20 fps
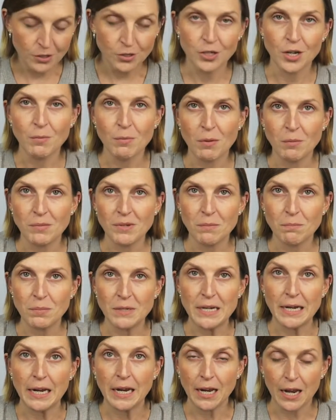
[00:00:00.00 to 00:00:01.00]
Two mums in
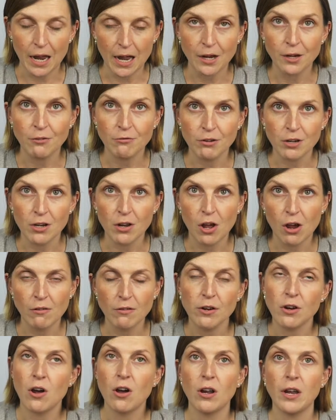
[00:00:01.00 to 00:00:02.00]
particular who run
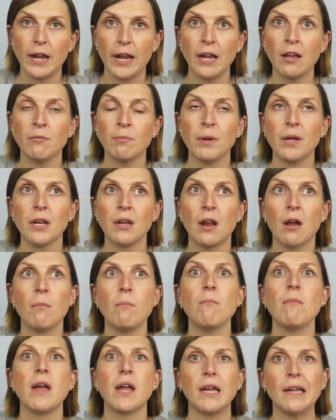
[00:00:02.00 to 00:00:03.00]
Lara and Ollie have been
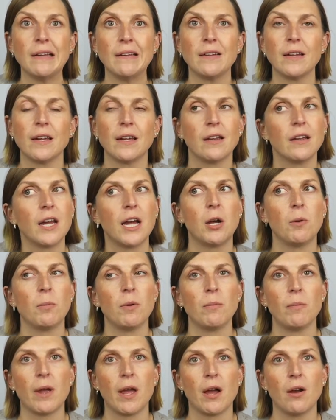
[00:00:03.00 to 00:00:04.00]
amazing
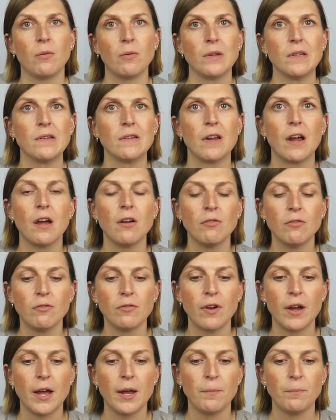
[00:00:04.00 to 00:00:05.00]
helping me out with stuff.
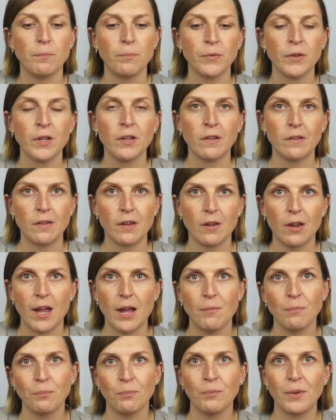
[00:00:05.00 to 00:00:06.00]
So
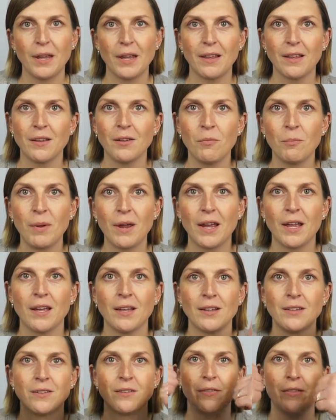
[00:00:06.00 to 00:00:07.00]
yeah, big
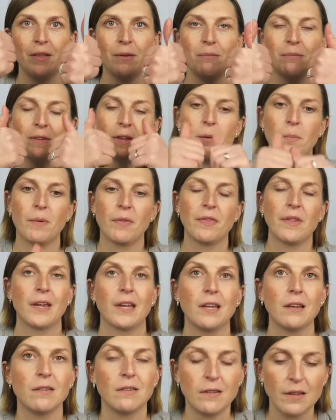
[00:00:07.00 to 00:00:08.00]
thumbs up and
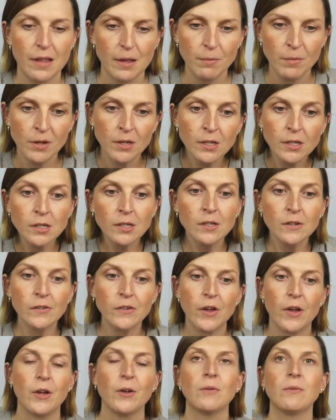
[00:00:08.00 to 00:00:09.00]
thank yous to them.
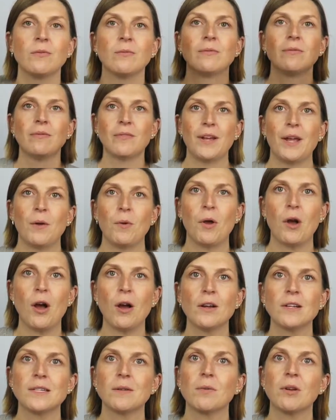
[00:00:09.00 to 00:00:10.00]
So here we
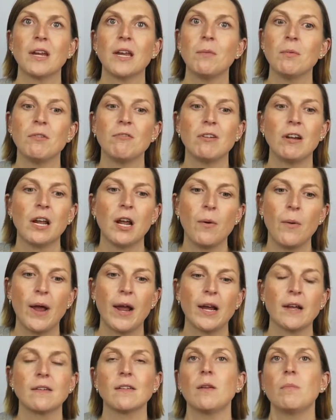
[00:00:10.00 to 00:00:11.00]
are, because I'm going to keep it really quick.